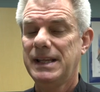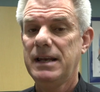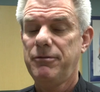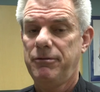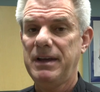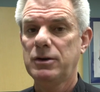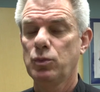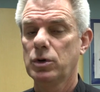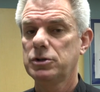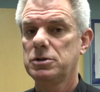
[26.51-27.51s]
in effect,
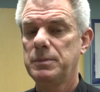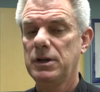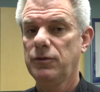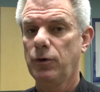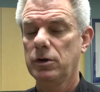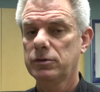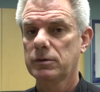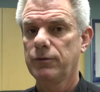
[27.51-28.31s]
worship these false,